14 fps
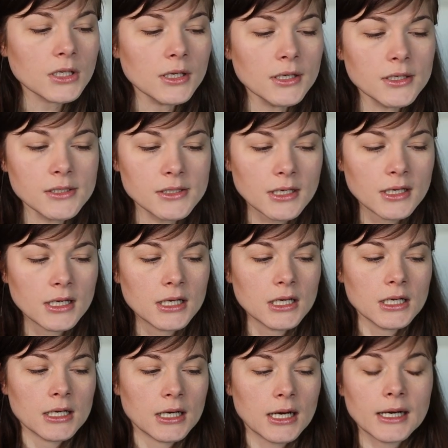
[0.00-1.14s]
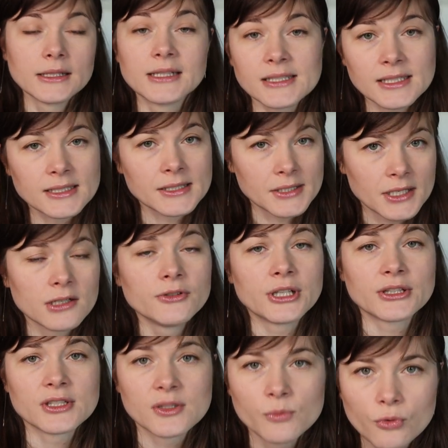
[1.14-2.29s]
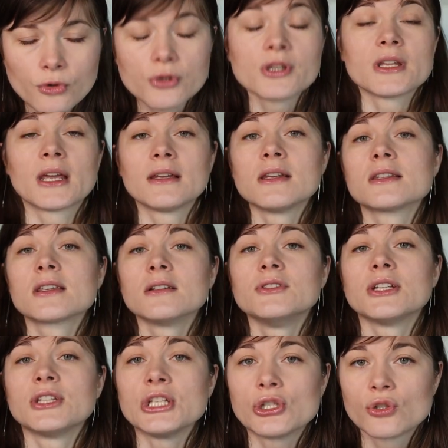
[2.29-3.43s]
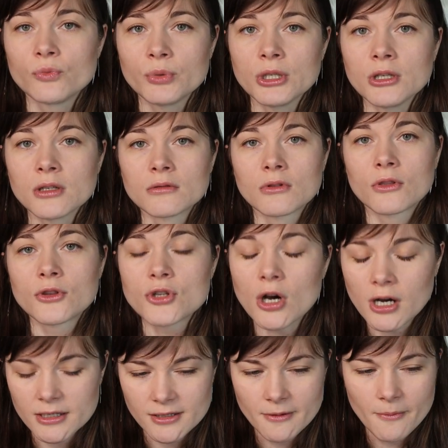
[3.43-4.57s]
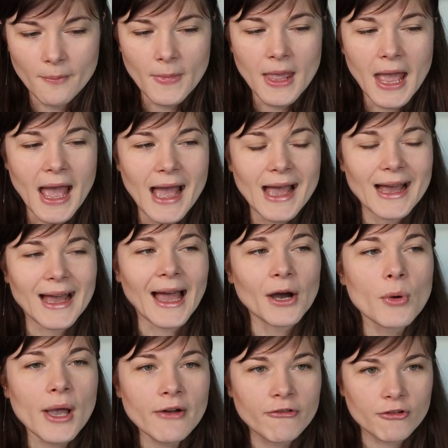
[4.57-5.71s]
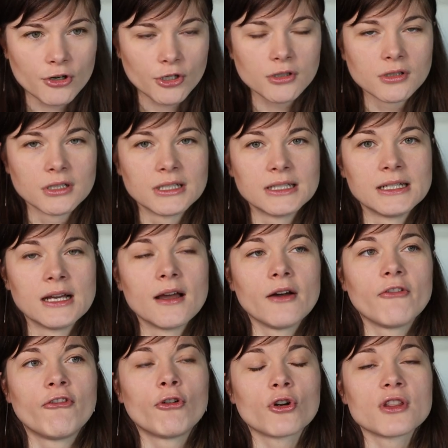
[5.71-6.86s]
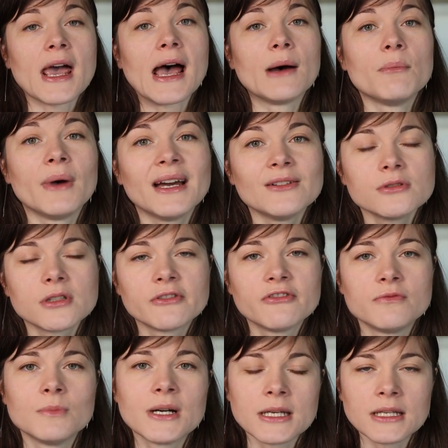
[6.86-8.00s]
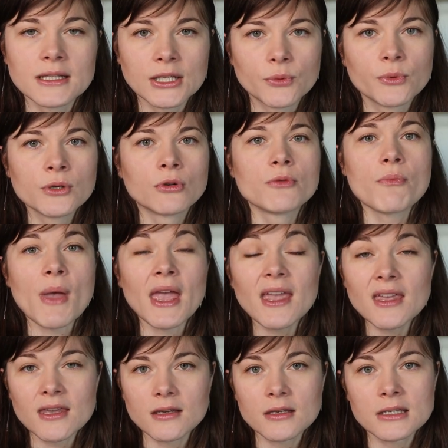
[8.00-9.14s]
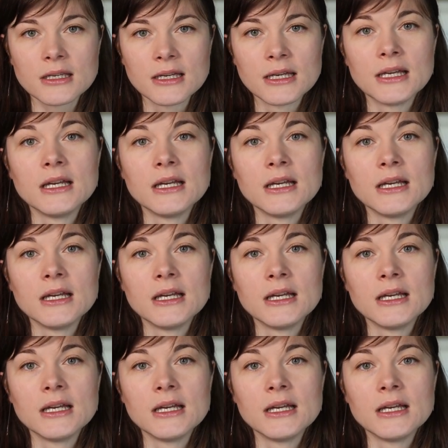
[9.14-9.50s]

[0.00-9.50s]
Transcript: And this is a skill that is important and a skill that needs to be taught. However, for the amount of money that we were paying,